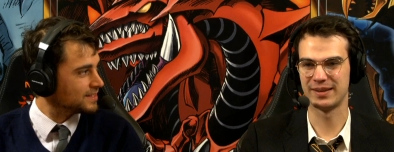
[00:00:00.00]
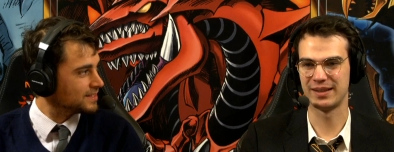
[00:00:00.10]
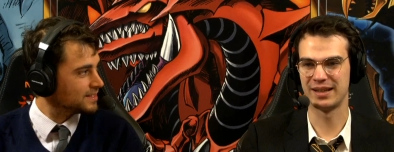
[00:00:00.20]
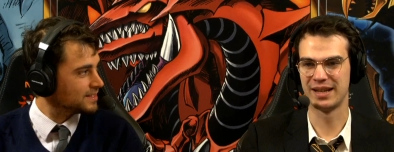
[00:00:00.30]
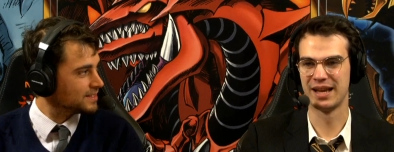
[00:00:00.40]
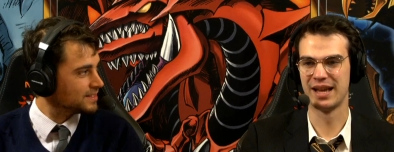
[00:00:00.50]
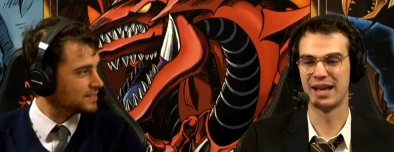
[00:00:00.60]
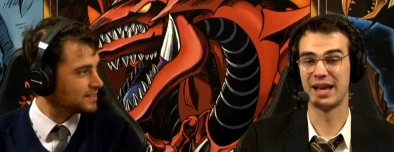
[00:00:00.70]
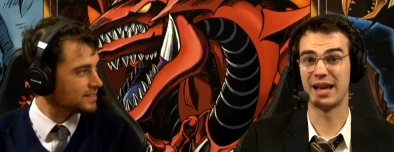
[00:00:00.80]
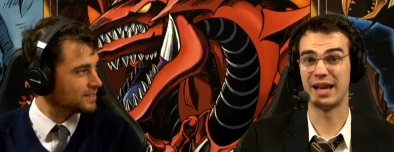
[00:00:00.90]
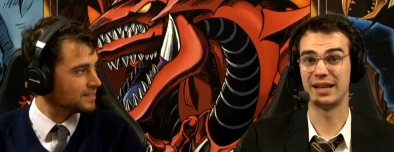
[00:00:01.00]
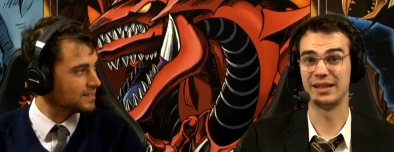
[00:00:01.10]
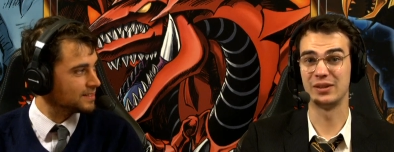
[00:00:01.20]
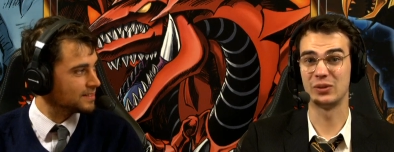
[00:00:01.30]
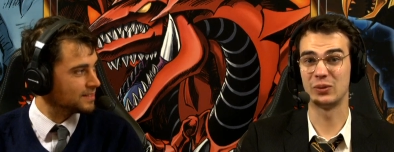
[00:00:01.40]
Speaker 1: basically.
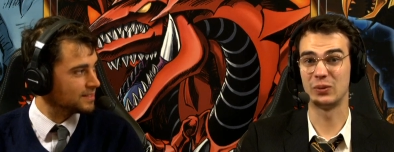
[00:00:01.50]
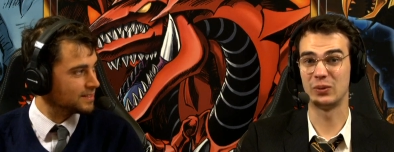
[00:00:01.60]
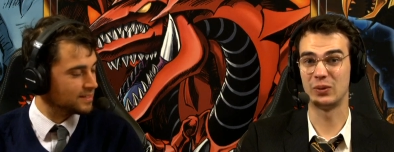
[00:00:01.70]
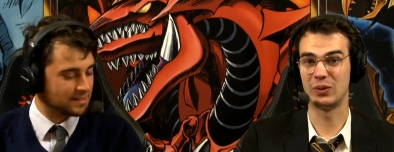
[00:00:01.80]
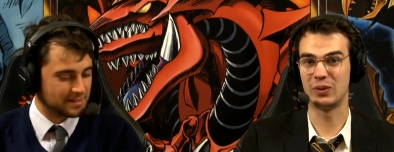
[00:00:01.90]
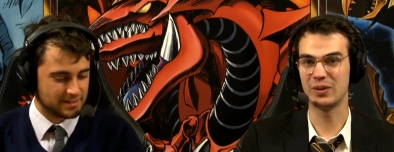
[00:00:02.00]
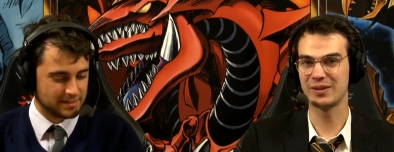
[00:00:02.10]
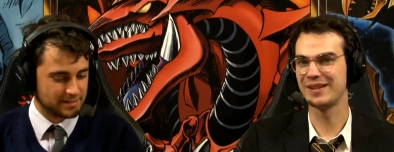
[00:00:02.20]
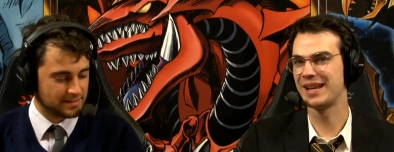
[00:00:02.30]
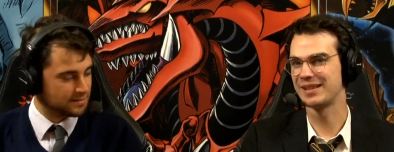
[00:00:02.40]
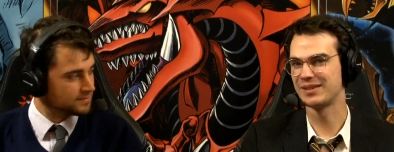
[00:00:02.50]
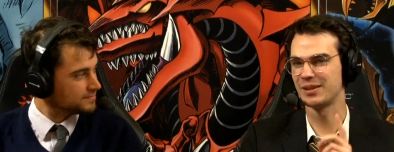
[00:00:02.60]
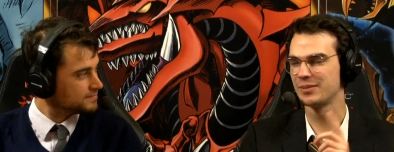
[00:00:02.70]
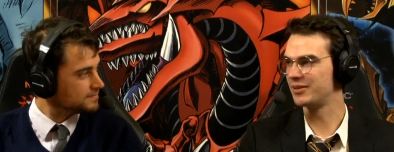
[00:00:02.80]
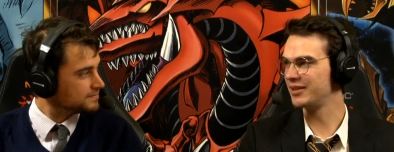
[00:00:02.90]
And also he
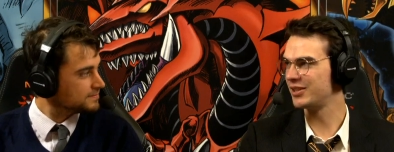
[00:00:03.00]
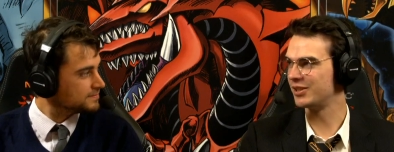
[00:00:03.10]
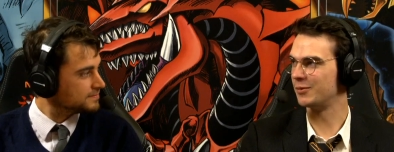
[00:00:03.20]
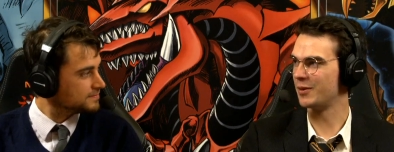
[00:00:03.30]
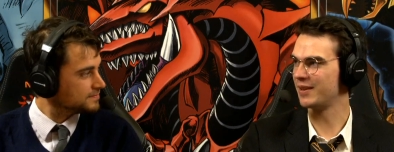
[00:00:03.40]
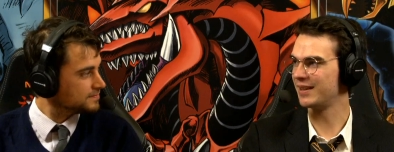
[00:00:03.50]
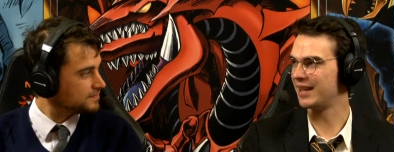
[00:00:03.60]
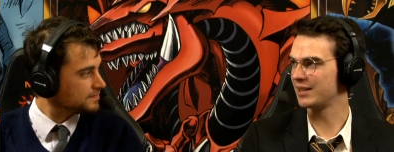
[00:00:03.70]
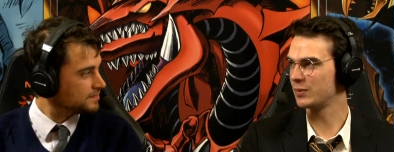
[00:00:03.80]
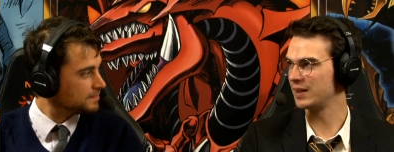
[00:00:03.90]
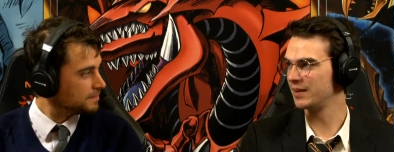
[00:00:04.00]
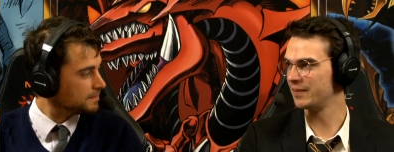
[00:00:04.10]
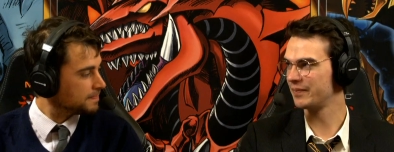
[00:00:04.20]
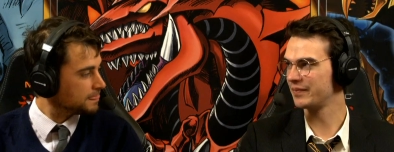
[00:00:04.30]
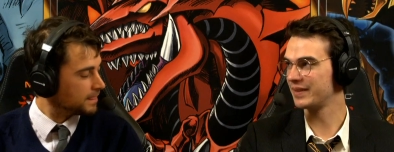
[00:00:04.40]
has topped a regional with it last
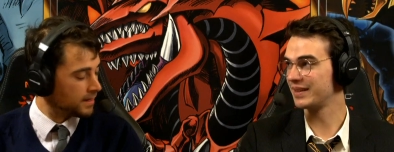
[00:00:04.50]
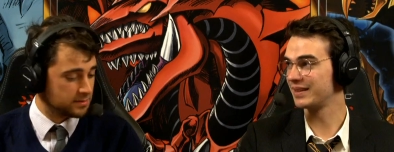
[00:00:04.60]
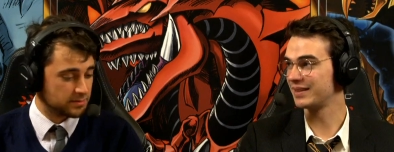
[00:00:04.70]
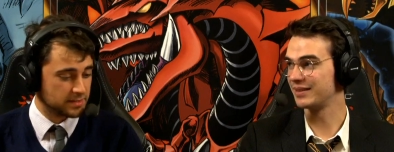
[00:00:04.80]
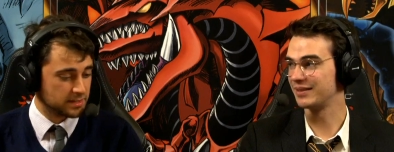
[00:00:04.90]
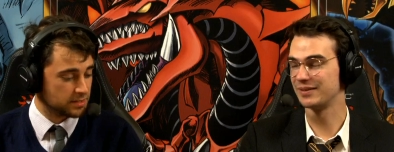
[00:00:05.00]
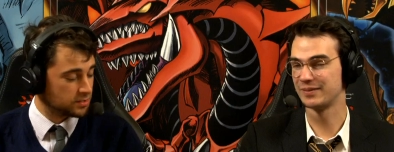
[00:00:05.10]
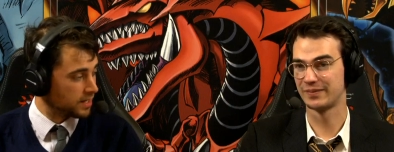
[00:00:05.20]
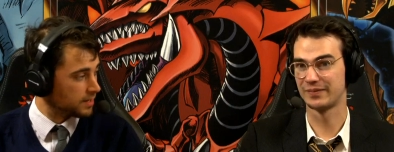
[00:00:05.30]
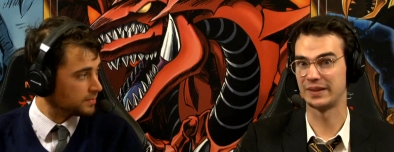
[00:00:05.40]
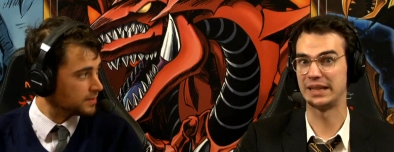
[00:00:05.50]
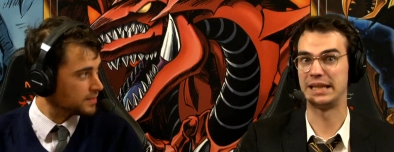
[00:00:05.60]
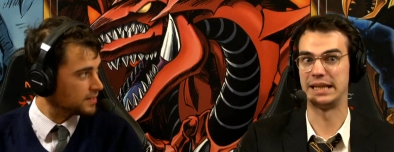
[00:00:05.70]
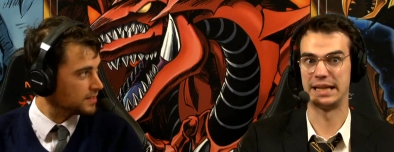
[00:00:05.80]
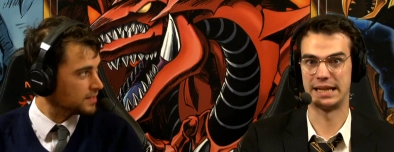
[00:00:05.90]
week. Ah, so, so he's in good shape.
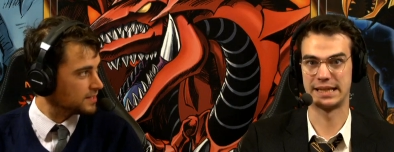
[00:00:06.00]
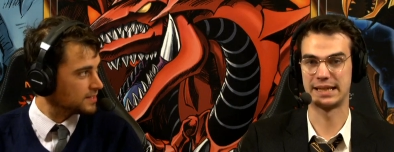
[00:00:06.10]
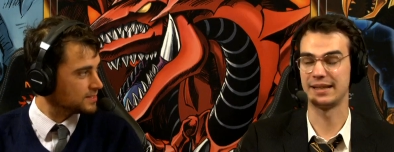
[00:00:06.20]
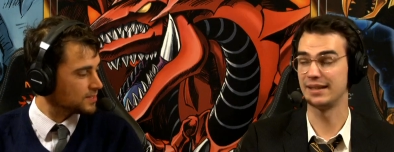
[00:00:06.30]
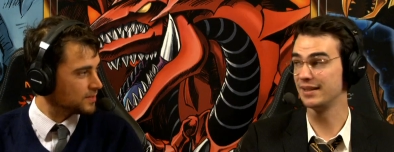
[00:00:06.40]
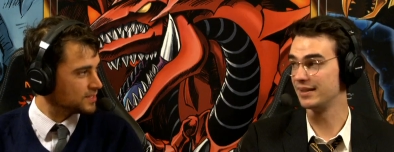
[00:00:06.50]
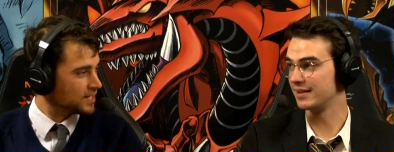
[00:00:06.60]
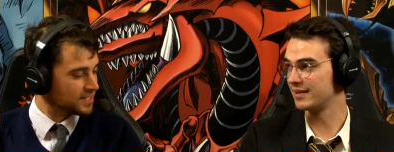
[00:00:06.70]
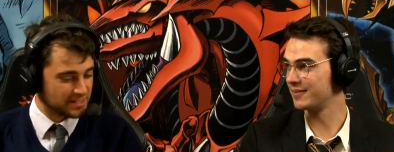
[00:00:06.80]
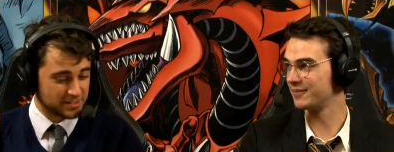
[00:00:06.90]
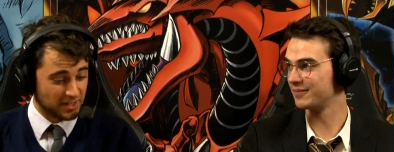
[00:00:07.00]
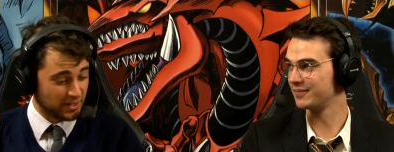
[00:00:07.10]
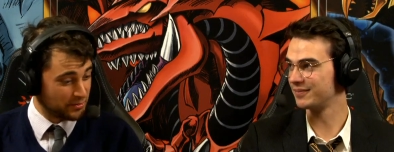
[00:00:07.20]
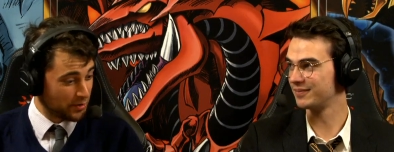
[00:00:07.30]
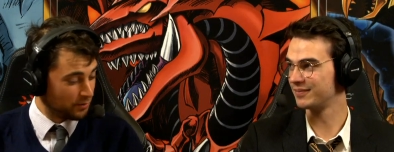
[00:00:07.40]
Speaker 2: Yes, So when is. JJ
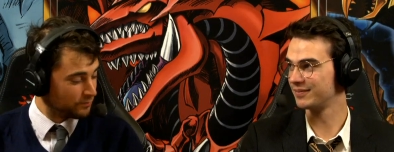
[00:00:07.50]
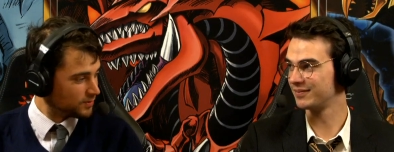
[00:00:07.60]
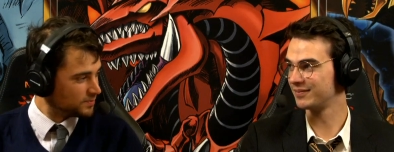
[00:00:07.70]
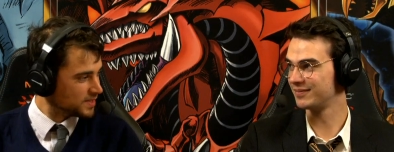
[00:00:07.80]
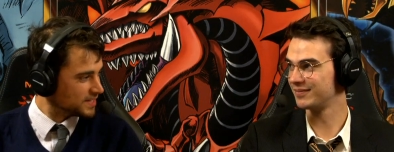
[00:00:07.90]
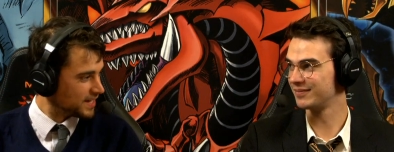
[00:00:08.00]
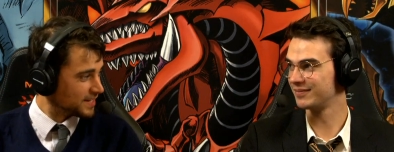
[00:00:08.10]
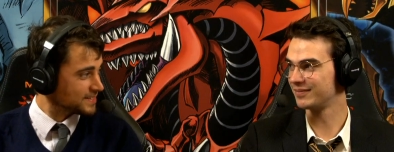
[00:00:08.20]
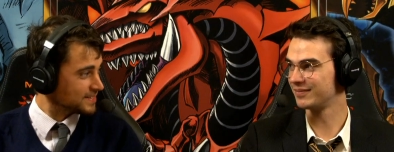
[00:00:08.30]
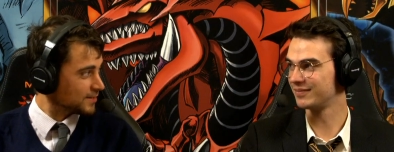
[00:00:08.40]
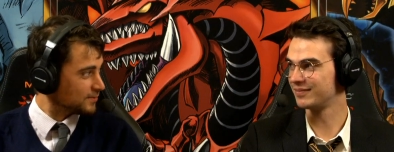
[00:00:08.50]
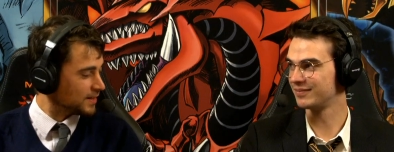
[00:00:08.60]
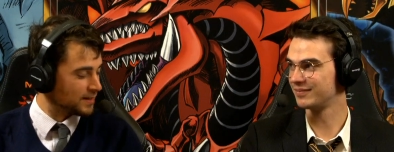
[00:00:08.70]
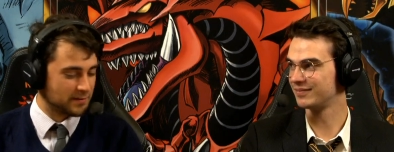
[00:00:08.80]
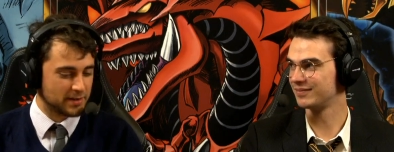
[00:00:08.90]
asks, are you confident with the deck? He's like,
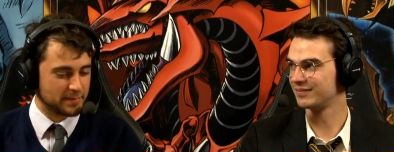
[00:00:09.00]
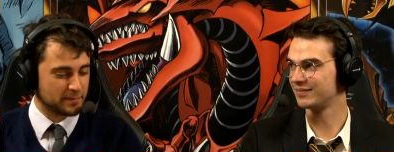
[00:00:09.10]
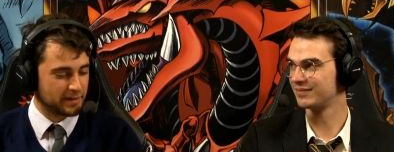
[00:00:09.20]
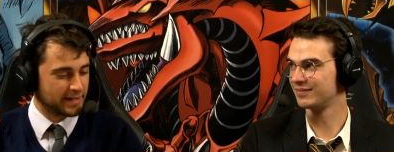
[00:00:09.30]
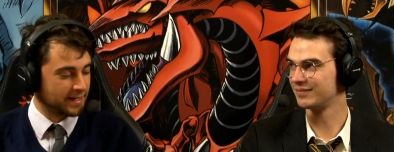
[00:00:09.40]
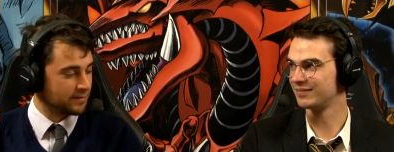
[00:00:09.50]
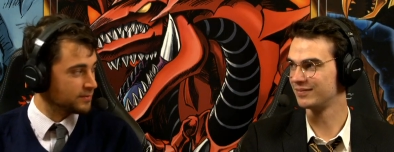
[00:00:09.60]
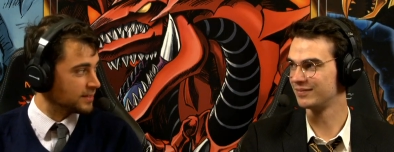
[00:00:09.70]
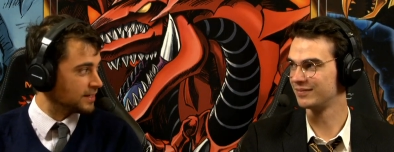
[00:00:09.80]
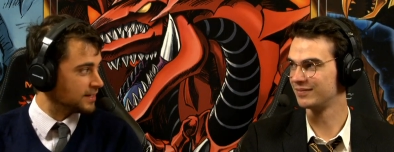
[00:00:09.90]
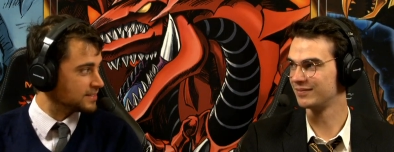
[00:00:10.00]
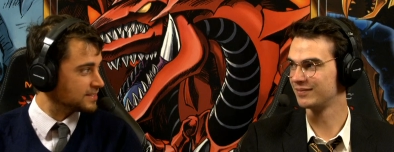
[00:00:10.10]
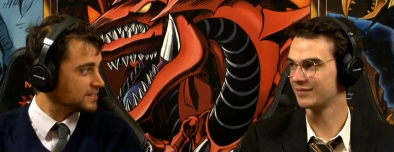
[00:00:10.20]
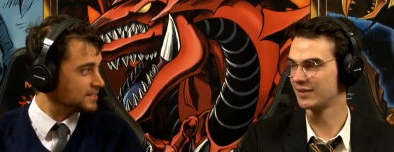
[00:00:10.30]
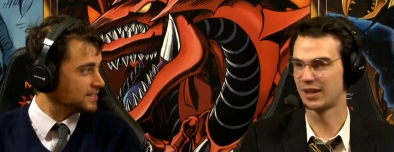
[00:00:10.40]
well, I've only been playing it for the
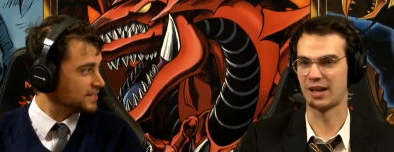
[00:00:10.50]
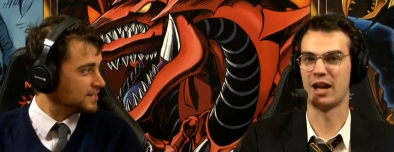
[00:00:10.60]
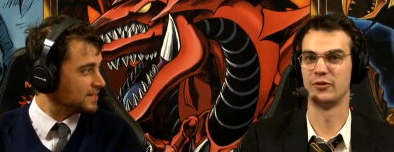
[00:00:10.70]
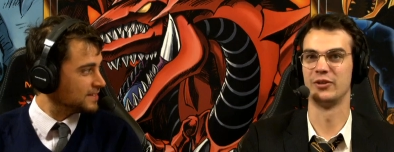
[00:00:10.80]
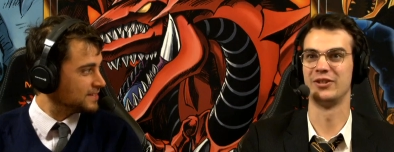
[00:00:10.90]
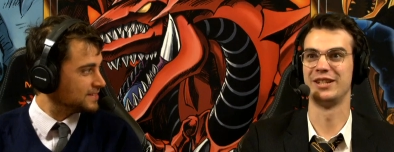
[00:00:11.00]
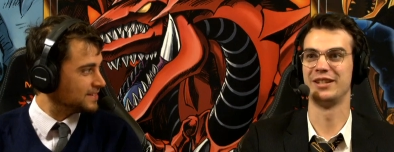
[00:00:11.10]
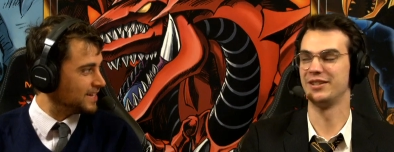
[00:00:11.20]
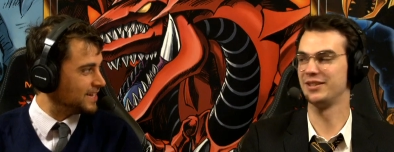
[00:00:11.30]
last... 100